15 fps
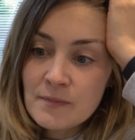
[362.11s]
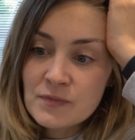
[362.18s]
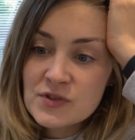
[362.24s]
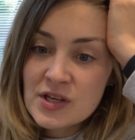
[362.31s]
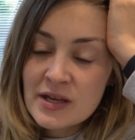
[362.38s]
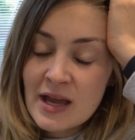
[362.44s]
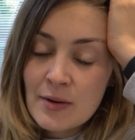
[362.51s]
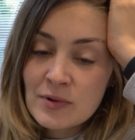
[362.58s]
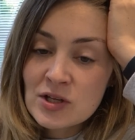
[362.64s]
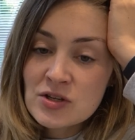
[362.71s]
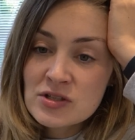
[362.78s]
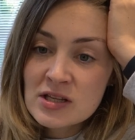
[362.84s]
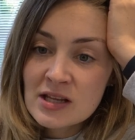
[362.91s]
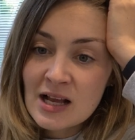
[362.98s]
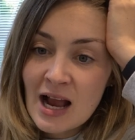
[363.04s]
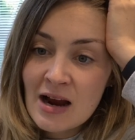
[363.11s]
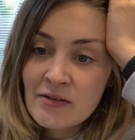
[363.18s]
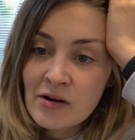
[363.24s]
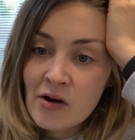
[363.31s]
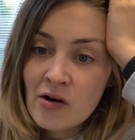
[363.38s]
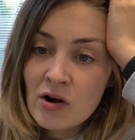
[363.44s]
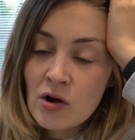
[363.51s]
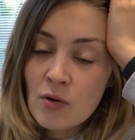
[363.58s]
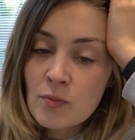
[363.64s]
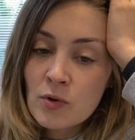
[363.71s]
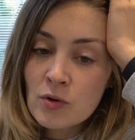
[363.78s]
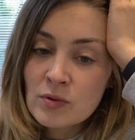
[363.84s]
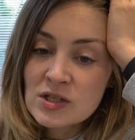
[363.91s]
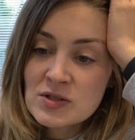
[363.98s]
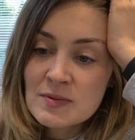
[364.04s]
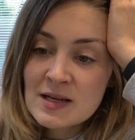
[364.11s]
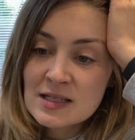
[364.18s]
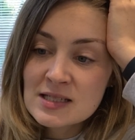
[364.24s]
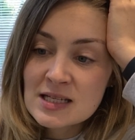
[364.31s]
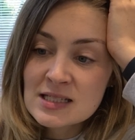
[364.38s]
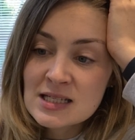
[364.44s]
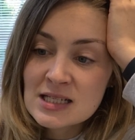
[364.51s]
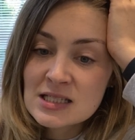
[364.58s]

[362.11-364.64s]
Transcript: So yeah, we're using the carrier a lot more, which means he's